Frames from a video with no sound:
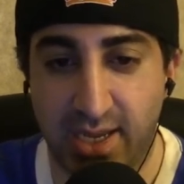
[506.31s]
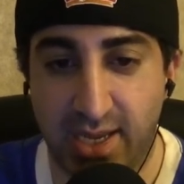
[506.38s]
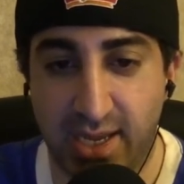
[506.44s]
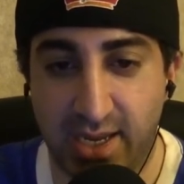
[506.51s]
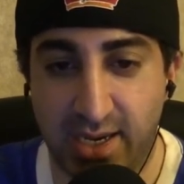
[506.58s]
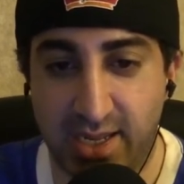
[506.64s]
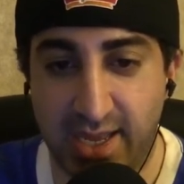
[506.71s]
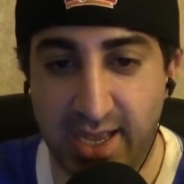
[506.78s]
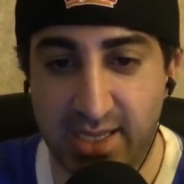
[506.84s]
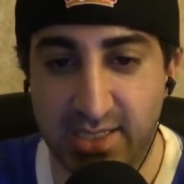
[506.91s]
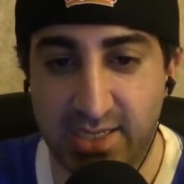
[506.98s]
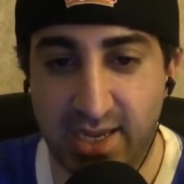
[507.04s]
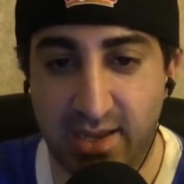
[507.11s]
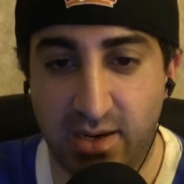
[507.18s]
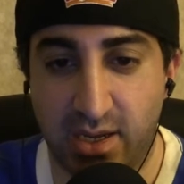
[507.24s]
and
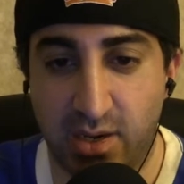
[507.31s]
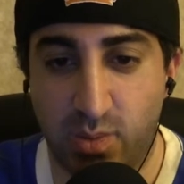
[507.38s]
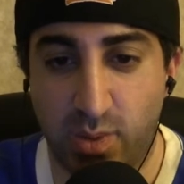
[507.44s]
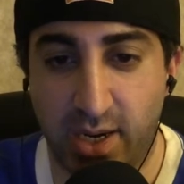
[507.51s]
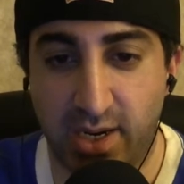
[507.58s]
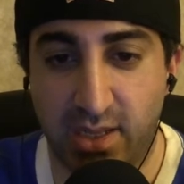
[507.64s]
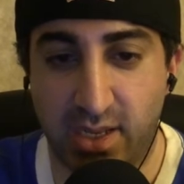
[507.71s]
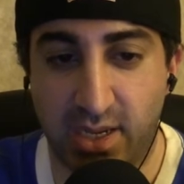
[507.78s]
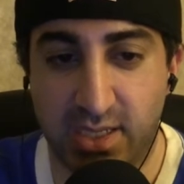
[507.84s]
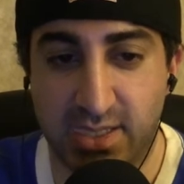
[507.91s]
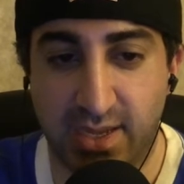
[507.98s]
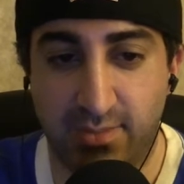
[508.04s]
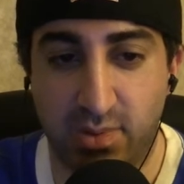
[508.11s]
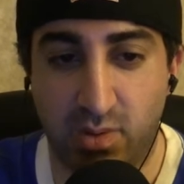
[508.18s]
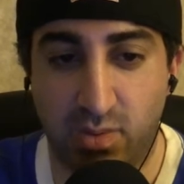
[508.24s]
cast out on widely
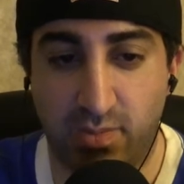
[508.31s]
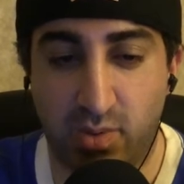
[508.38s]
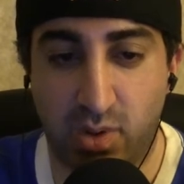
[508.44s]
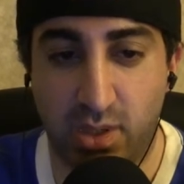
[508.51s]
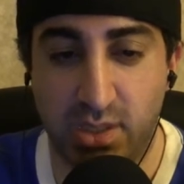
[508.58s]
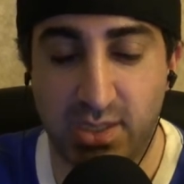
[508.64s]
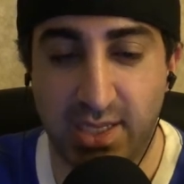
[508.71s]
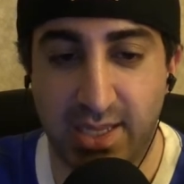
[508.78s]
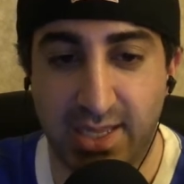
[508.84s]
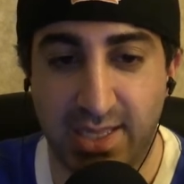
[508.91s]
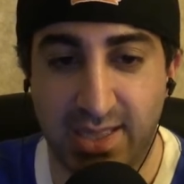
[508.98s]
accepted reports